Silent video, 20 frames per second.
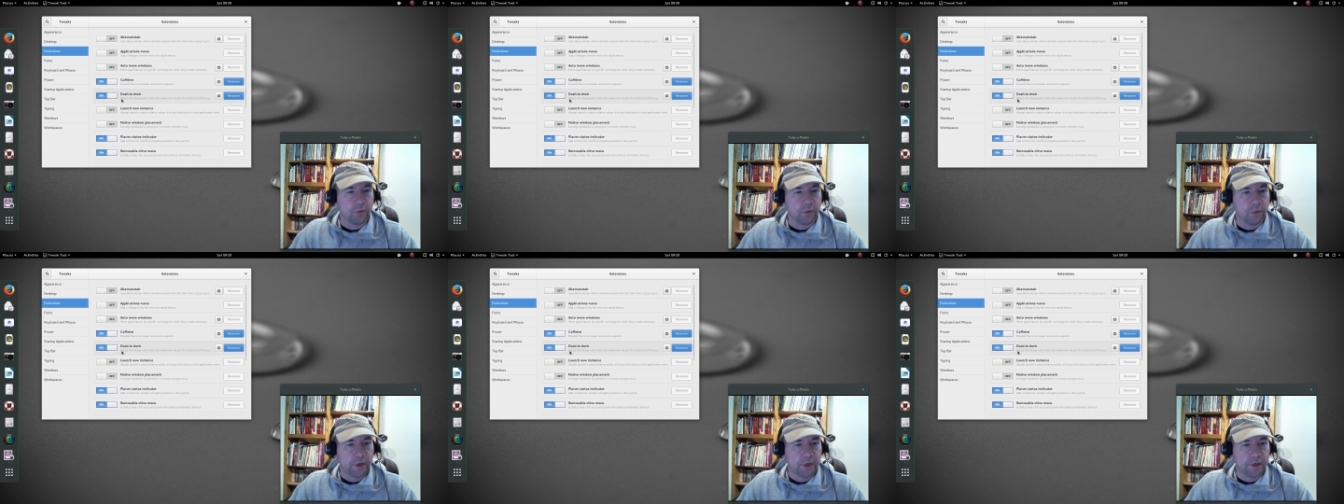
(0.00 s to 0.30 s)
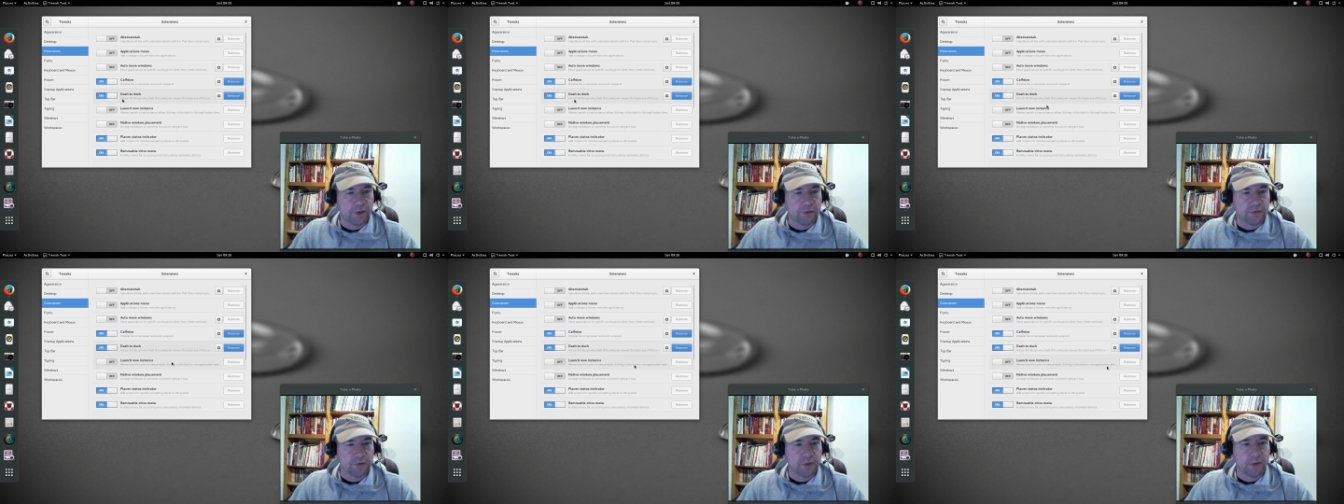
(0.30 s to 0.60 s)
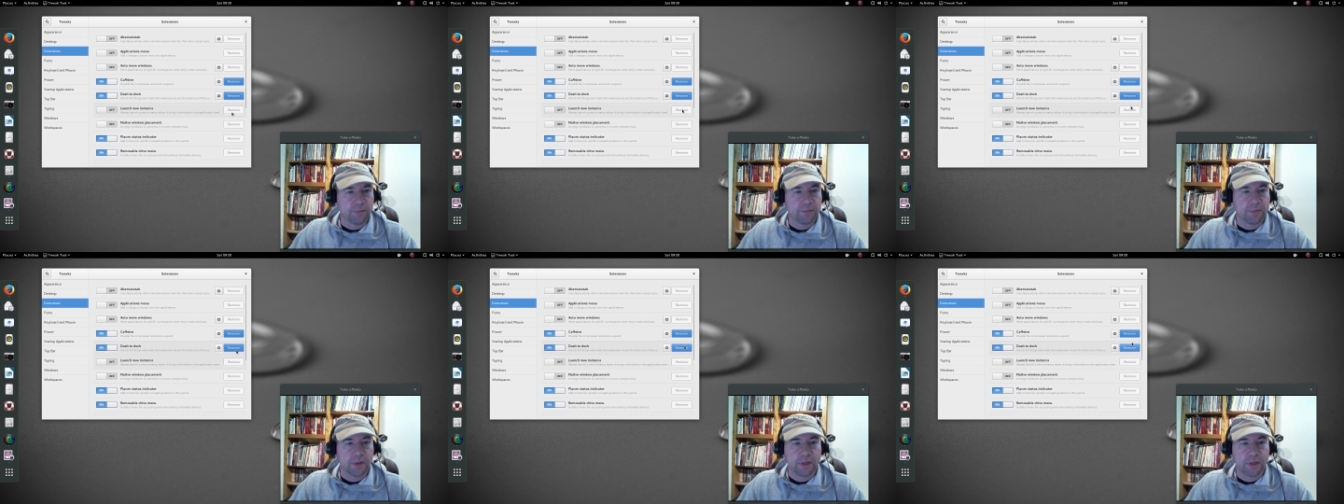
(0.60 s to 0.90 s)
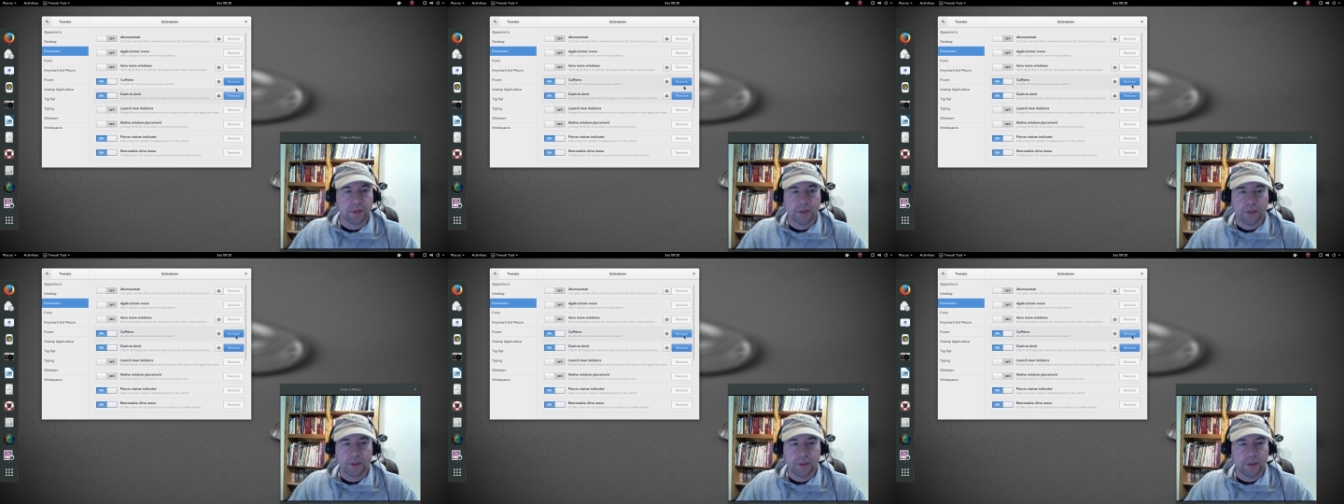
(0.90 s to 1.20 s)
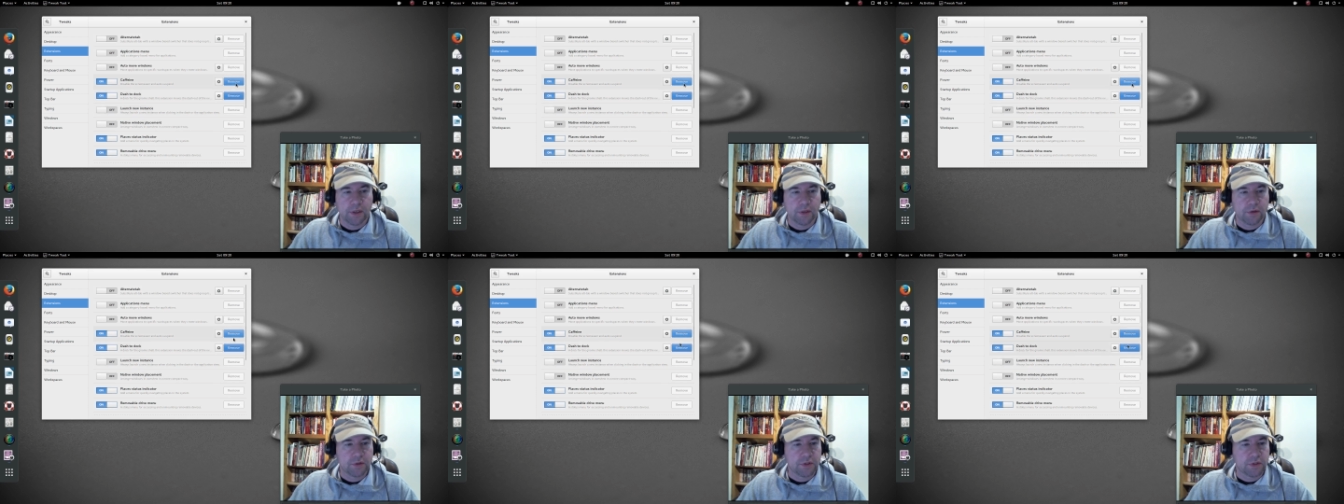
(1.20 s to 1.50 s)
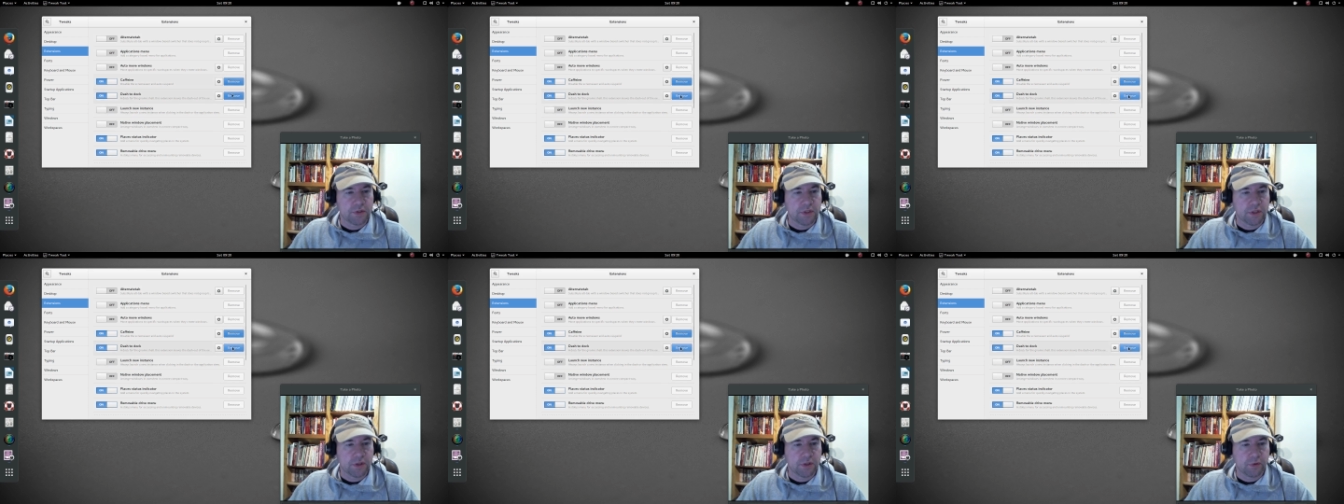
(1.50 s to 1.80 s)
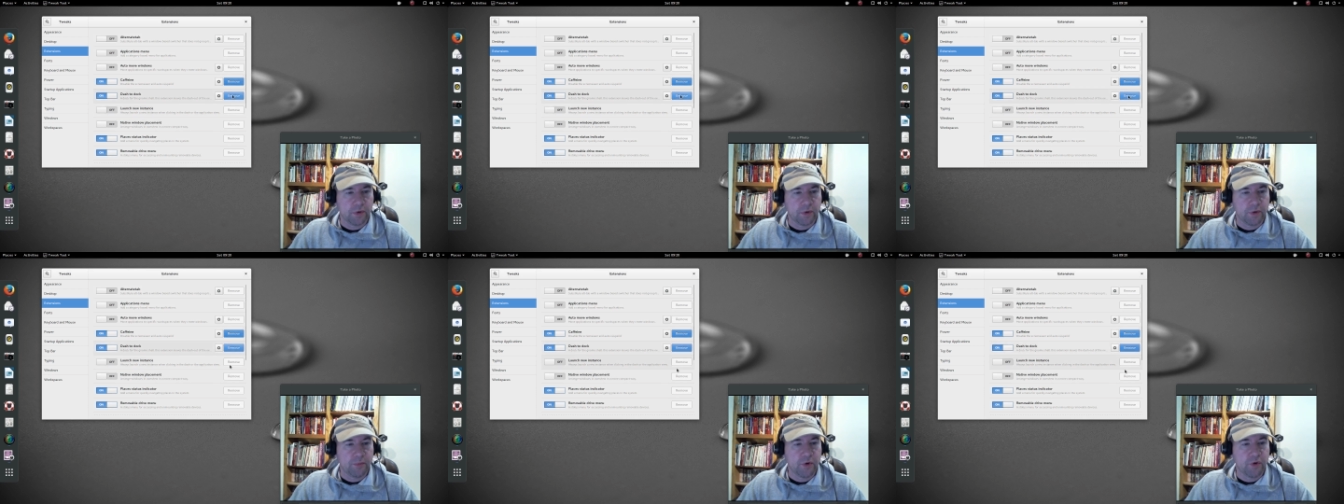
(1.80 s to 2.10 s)
rid of something, you know, just hit
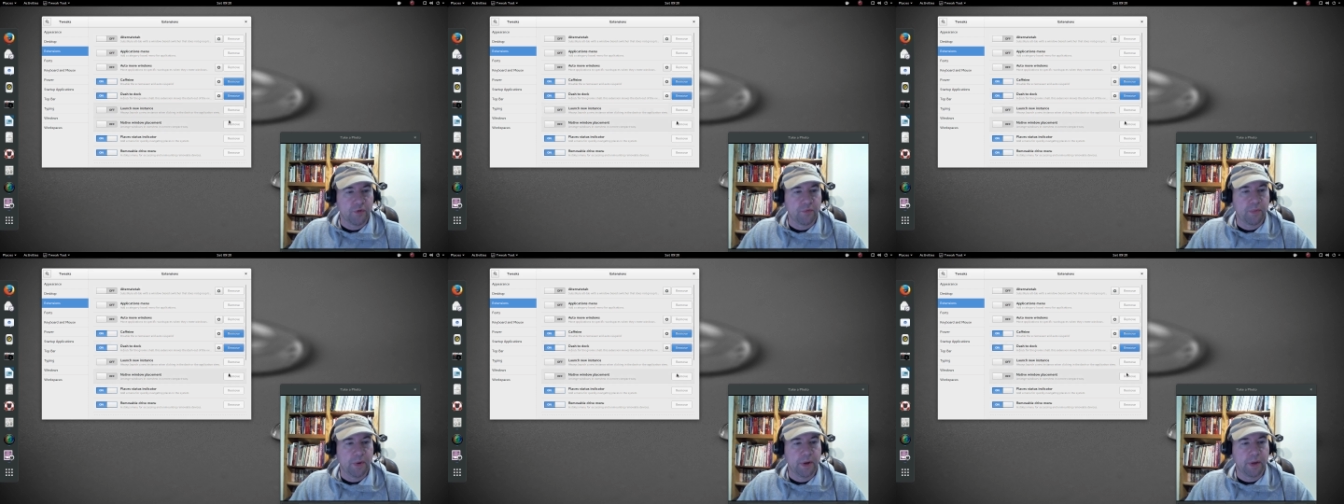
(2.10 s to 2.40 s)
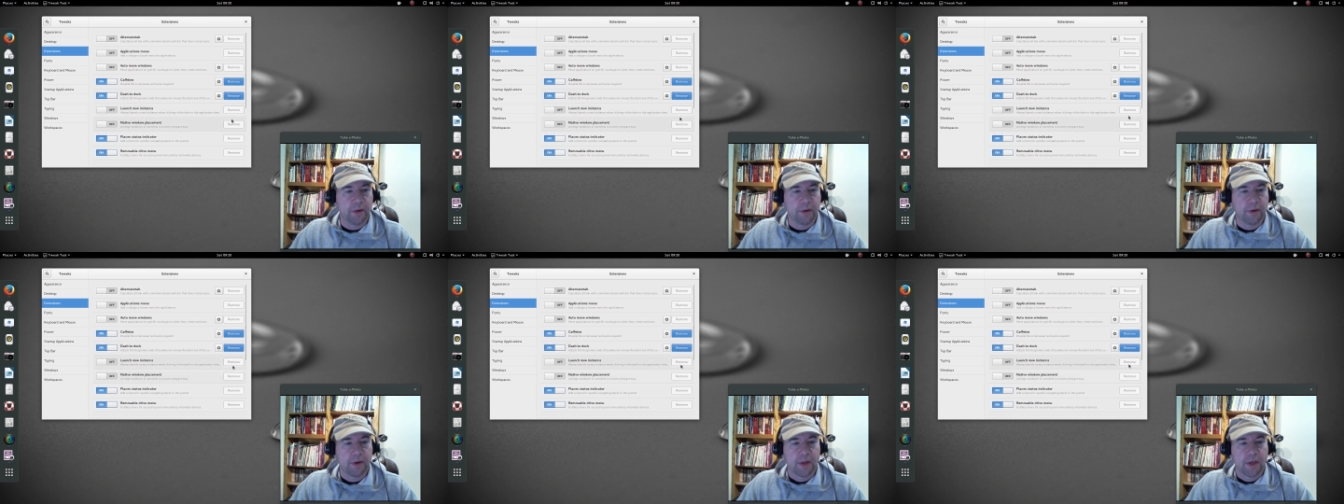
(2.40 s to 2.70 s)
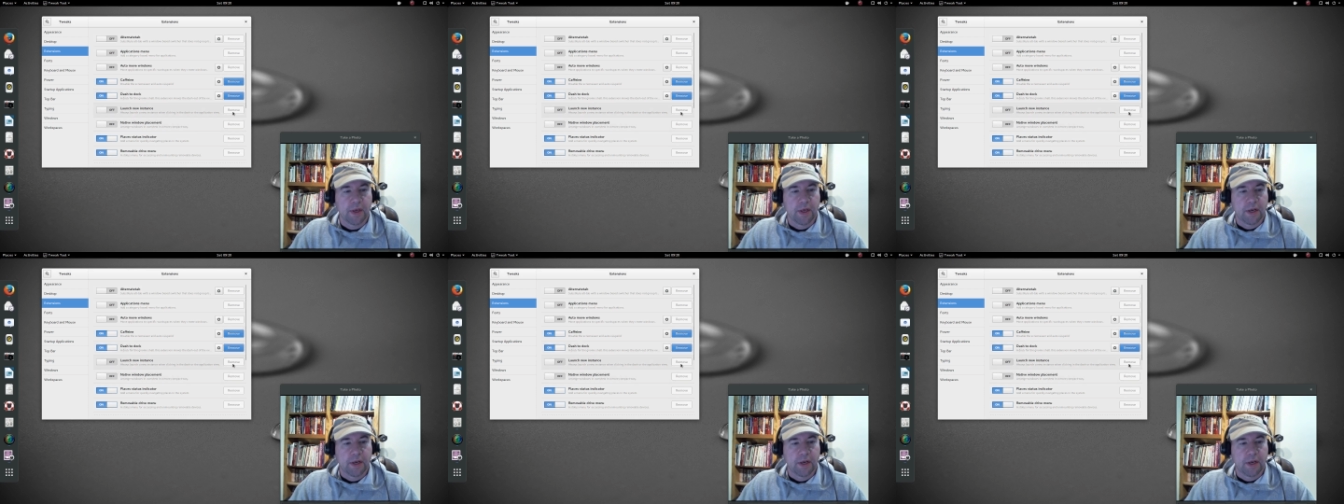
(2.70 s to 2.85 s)
the remove button.